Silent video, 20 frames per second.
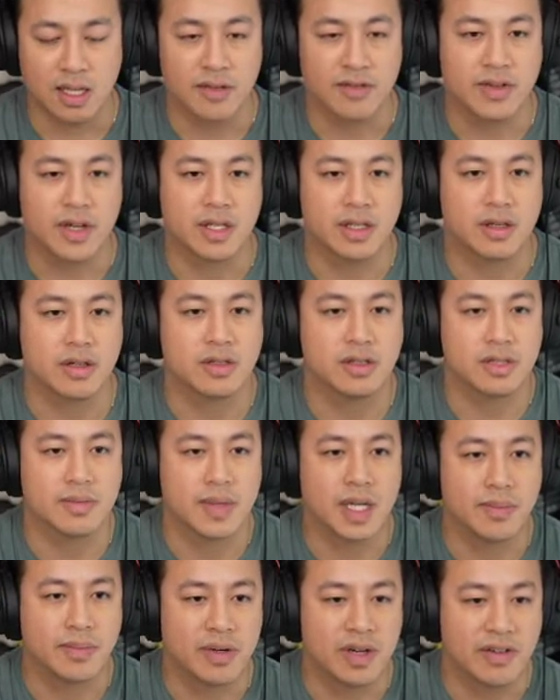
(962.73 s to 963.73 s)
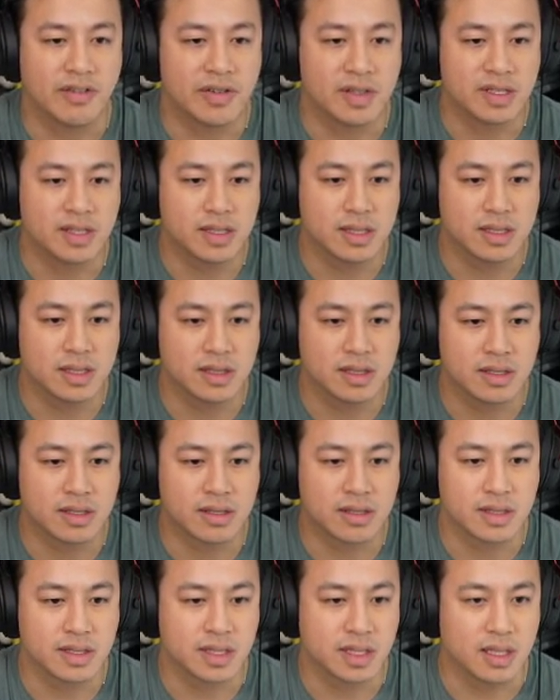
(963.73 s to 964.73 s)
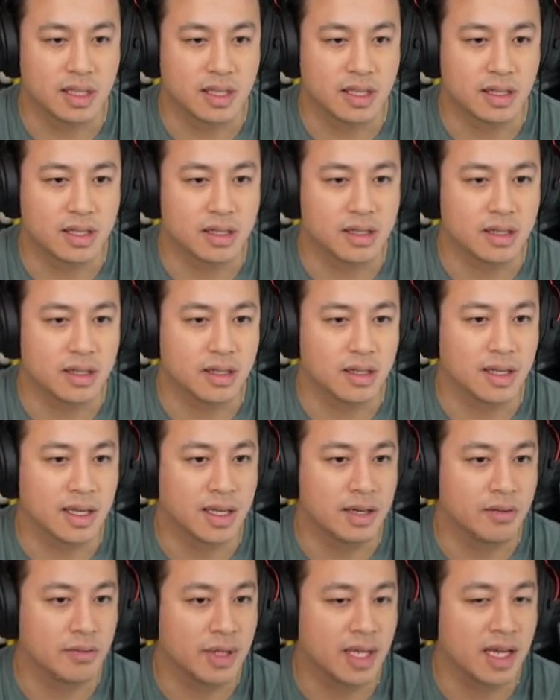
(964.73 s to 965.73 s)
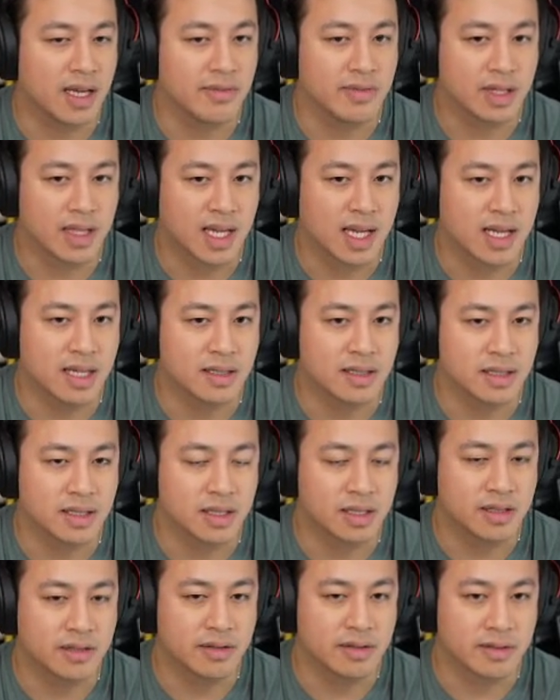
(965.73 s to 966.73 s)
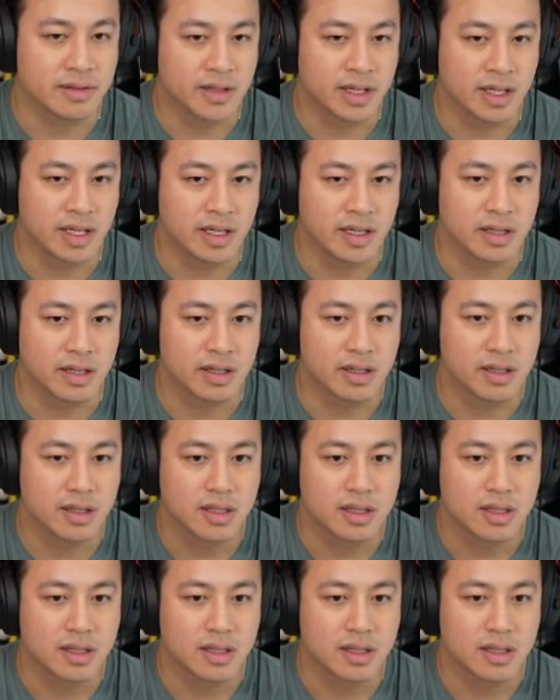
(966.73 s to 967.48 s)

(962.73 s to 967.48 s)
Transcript: if I go to my preferences, you'll see here that we have the calendar right here.